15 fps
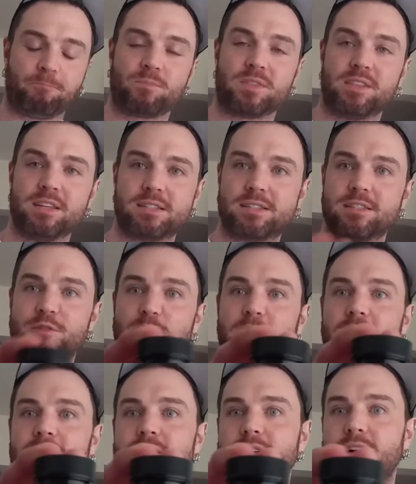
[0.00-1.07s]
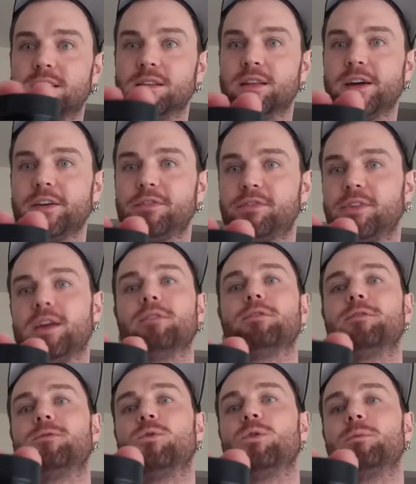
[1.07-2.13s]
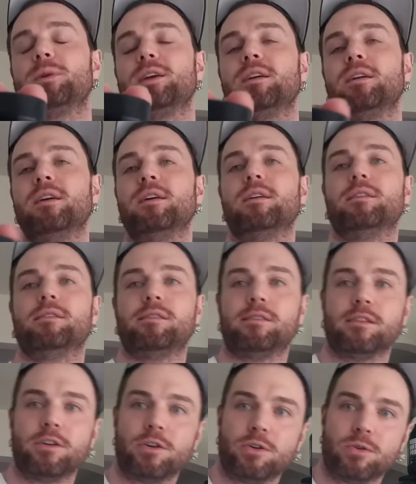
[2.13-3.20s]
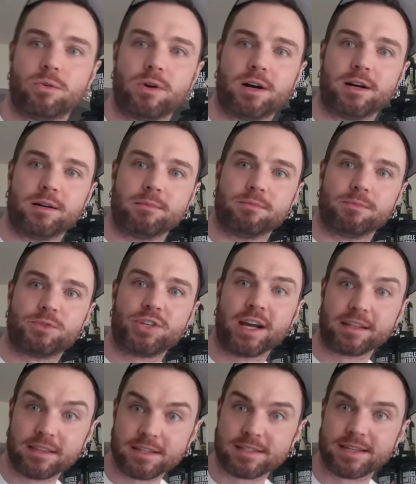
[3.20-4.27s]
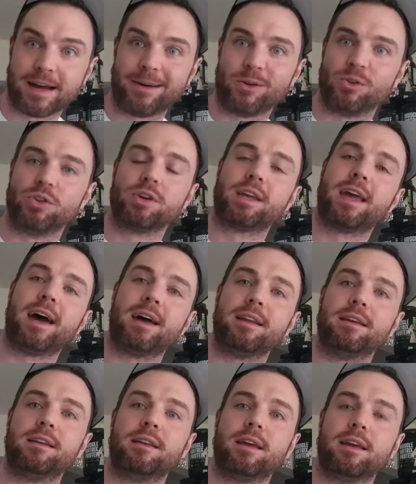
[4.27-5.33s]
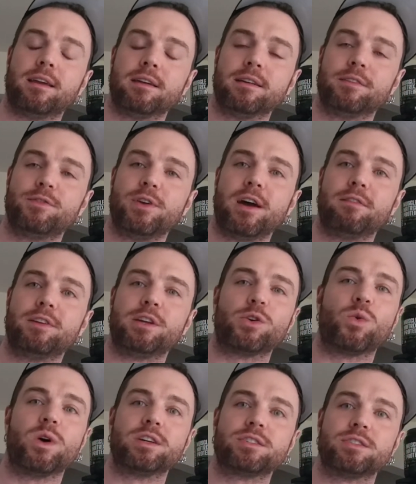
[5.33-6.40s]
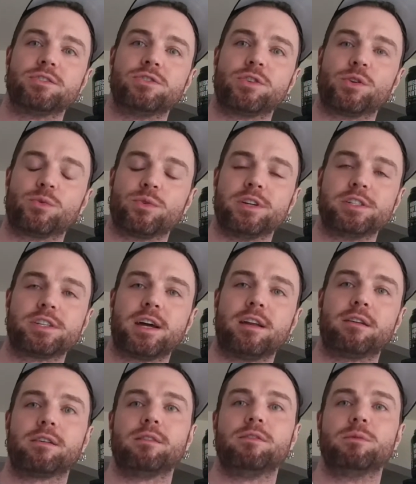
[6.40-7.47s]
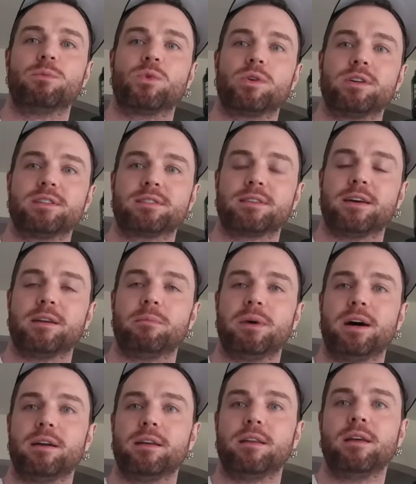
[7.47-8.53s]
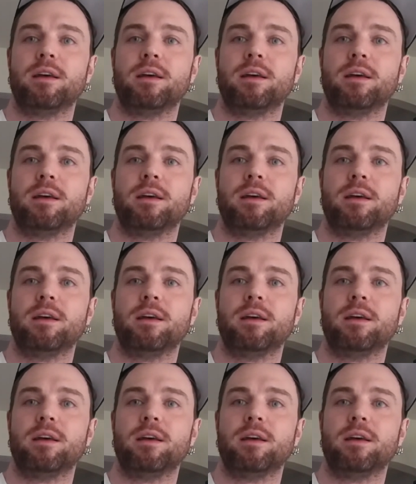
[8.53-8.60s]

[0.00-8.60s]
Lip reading: This has been a lifesaver for me. So check this out, look at it, and if you have any questions, you can reach out. I'll give you more insight about it.